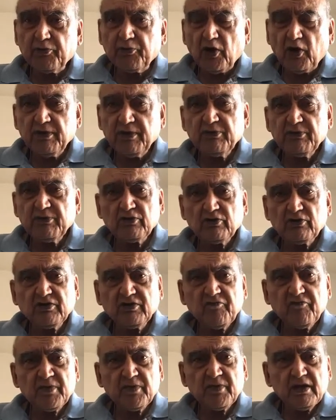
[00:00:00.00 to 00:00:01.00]
The problem is
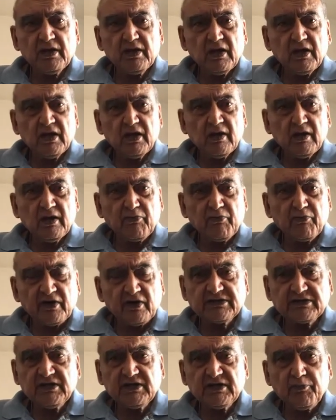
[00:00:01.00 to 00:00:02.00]
not of
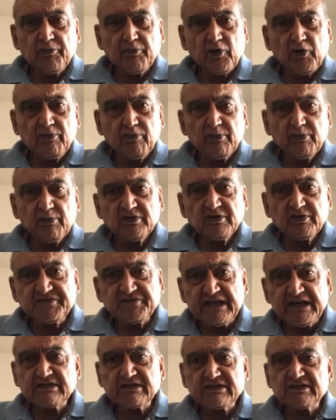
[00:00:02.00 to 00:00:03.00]
production, the problem is
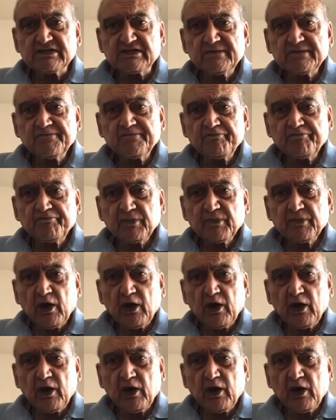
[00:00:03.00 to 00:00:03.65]
of sales.